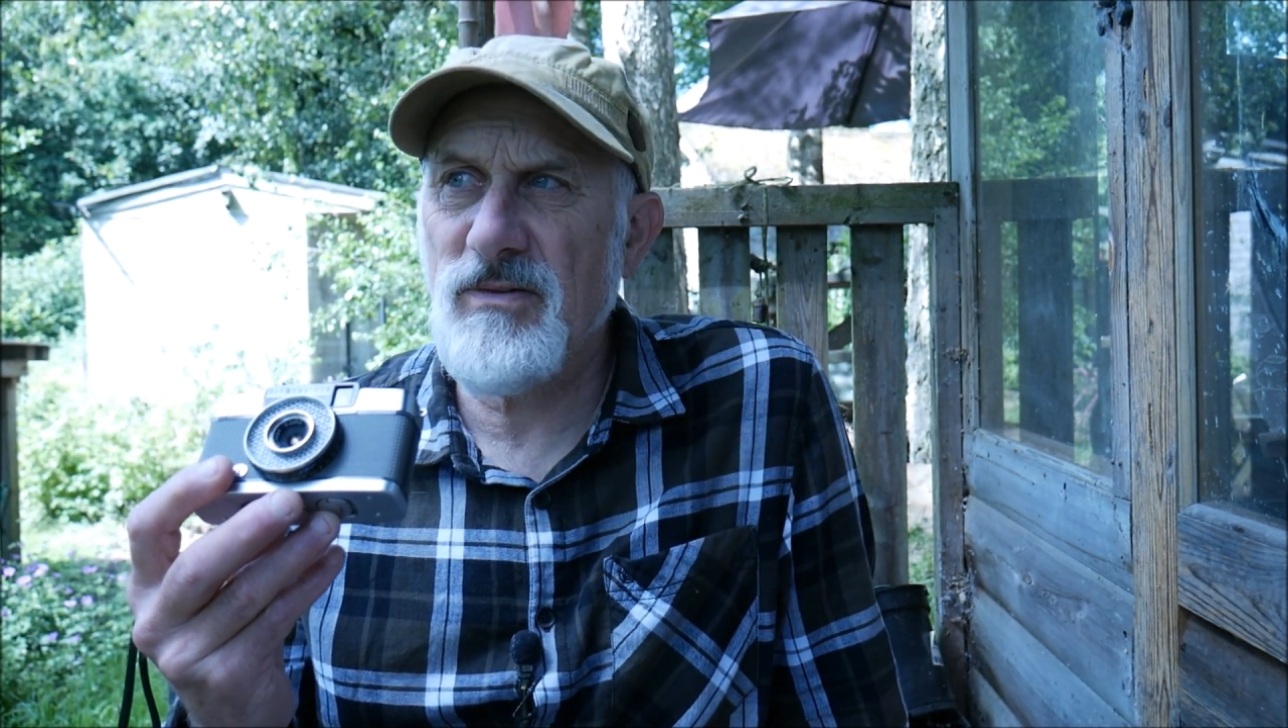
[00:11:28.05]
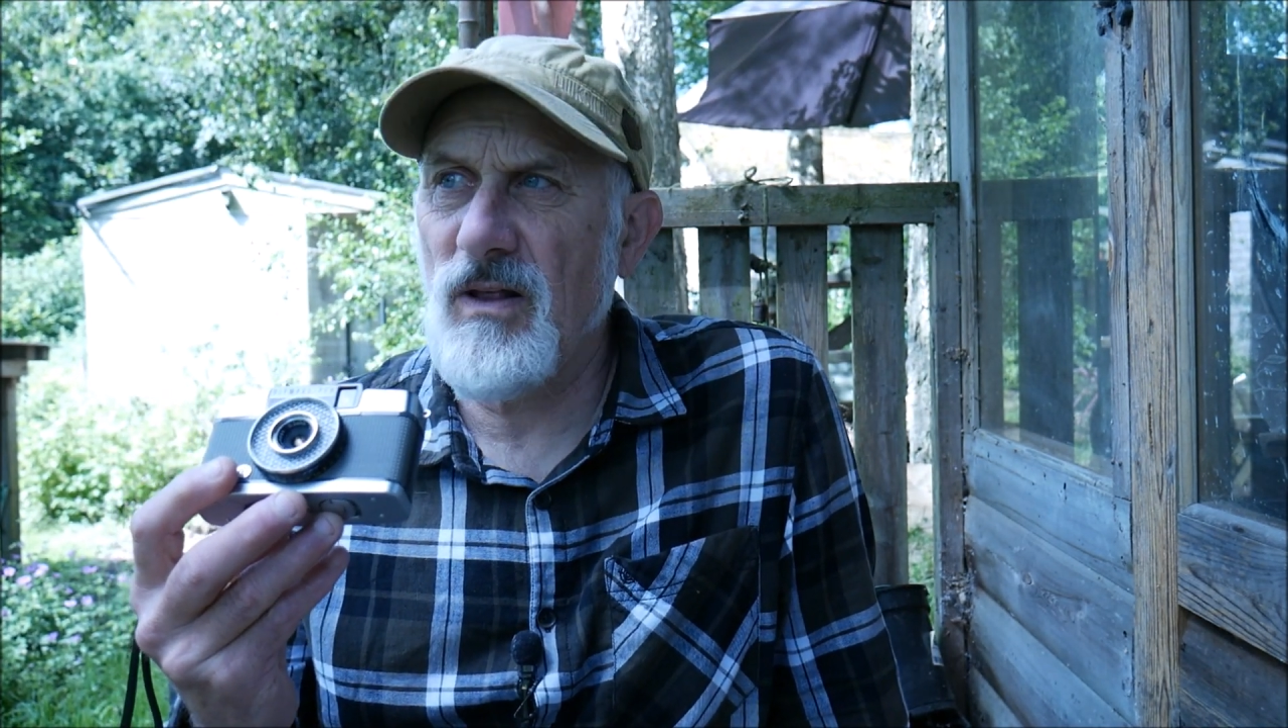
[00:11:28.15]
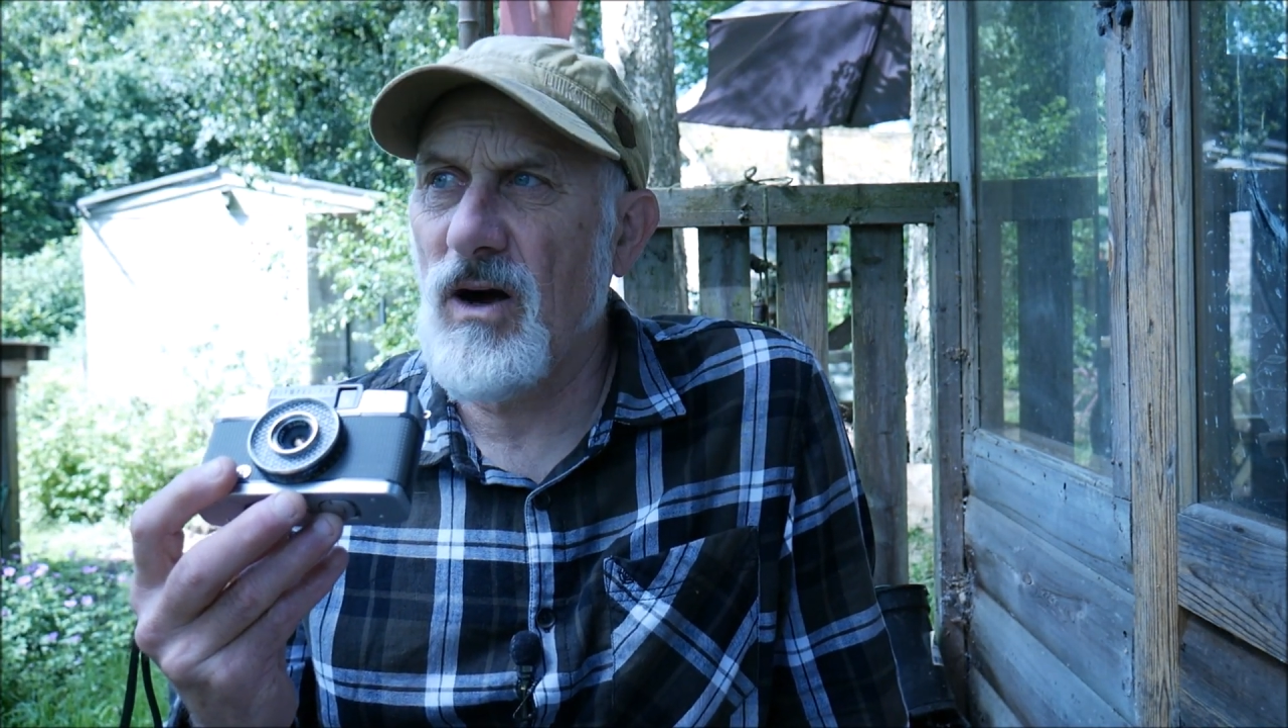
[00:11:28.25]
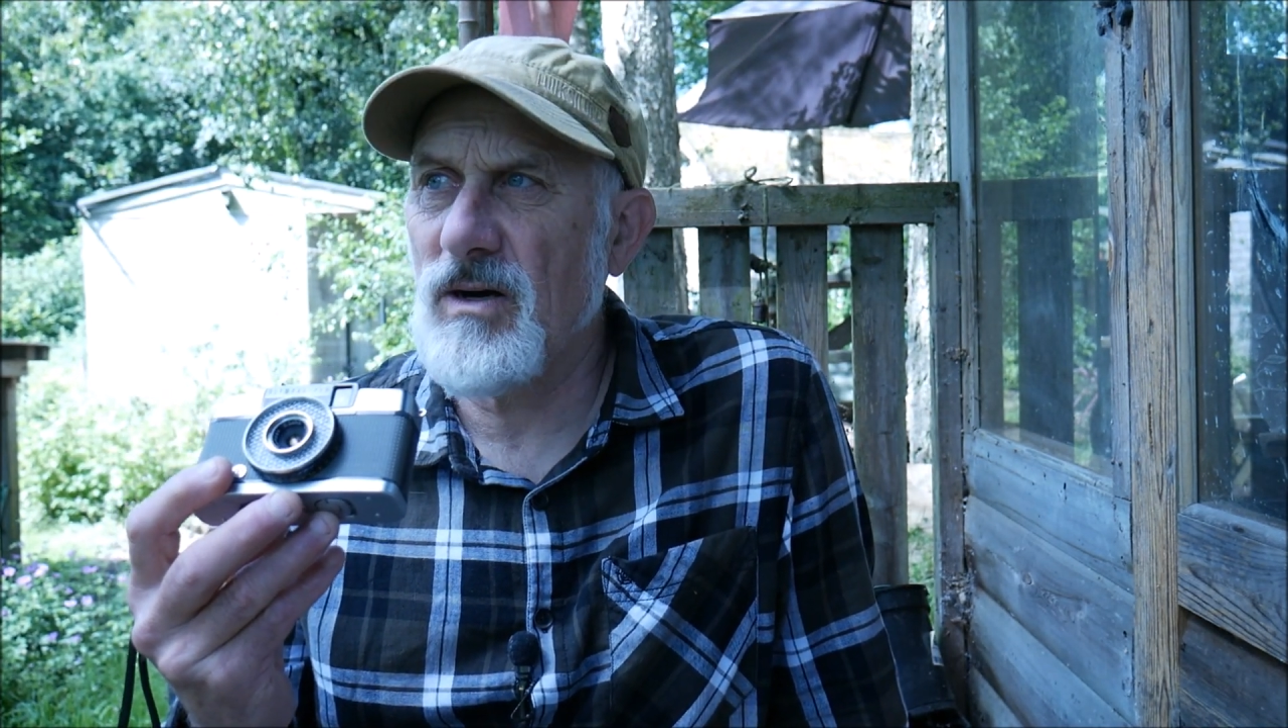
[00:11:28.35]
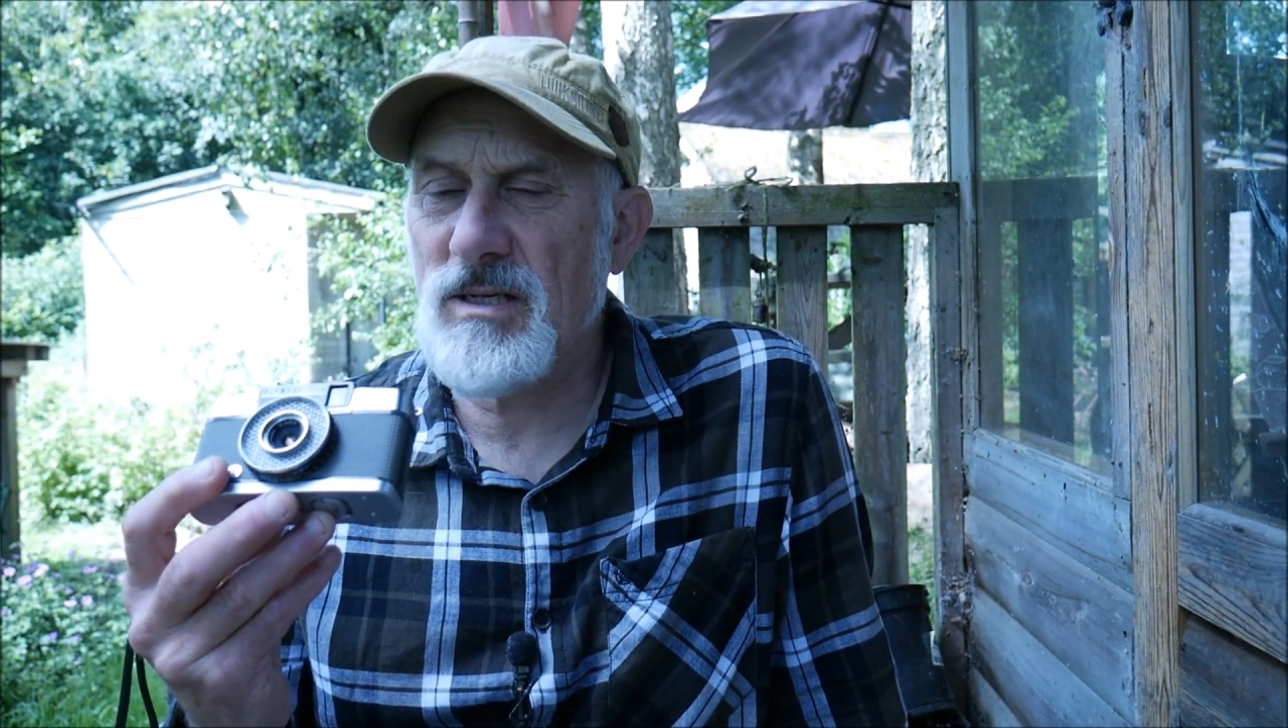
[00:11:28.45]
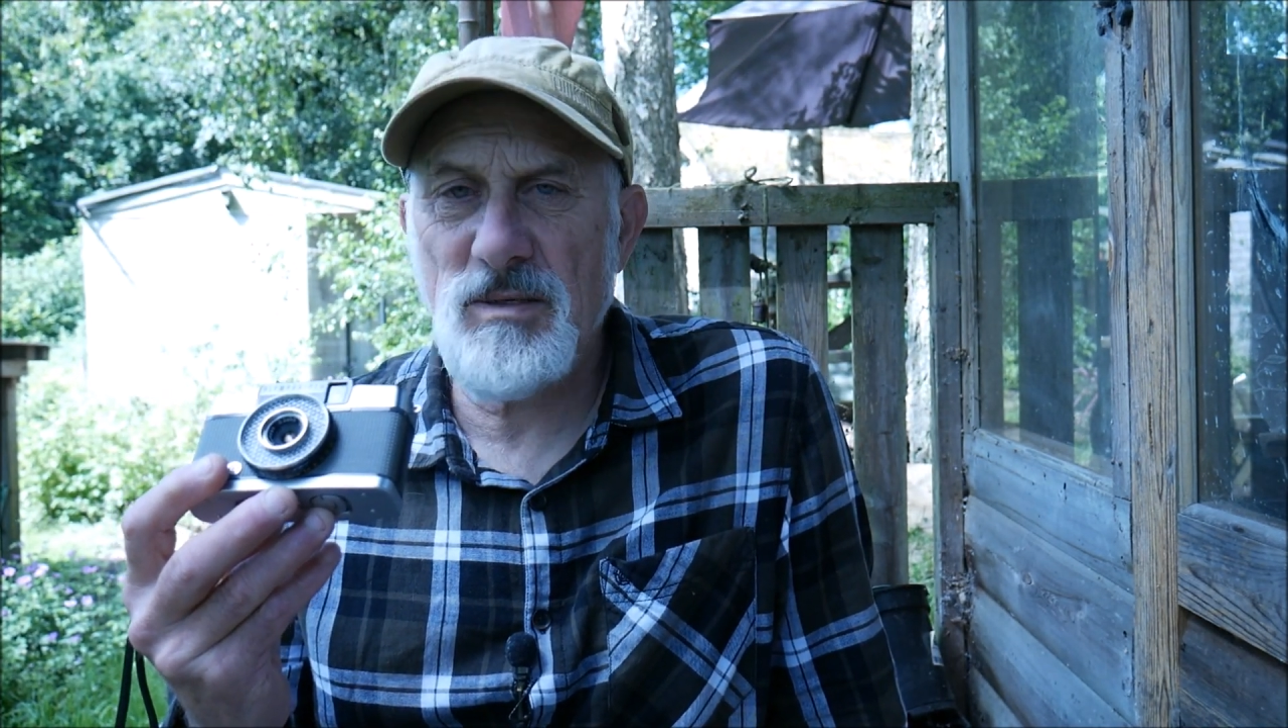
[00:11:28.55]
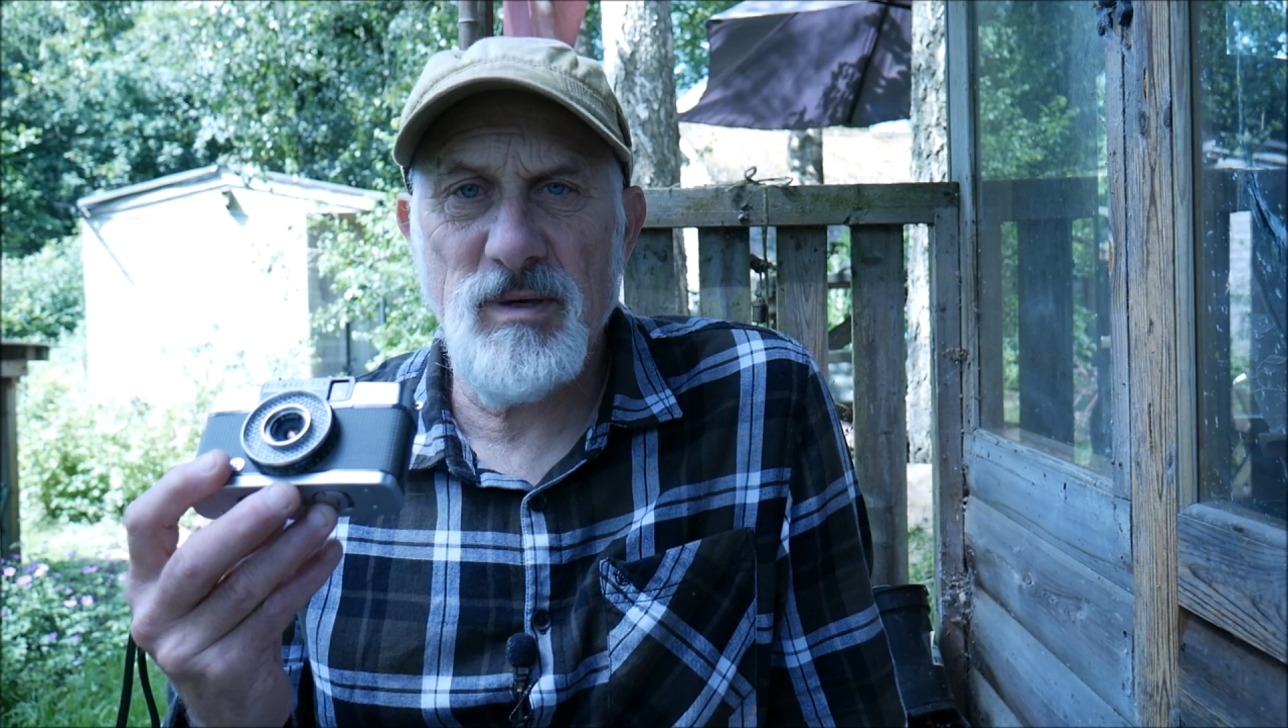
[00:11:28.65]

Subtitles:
vlogs